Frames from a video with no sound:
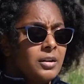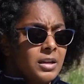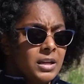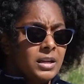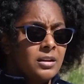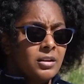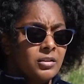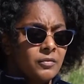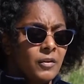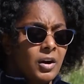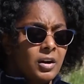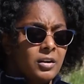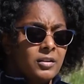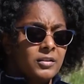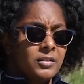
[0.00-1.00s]
need as
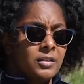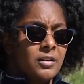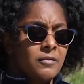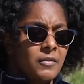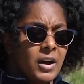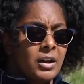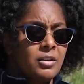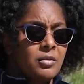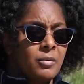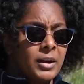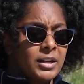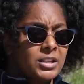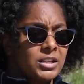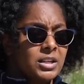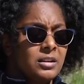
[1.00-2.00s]
far as
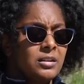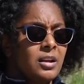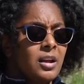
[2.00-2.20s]
evaluation,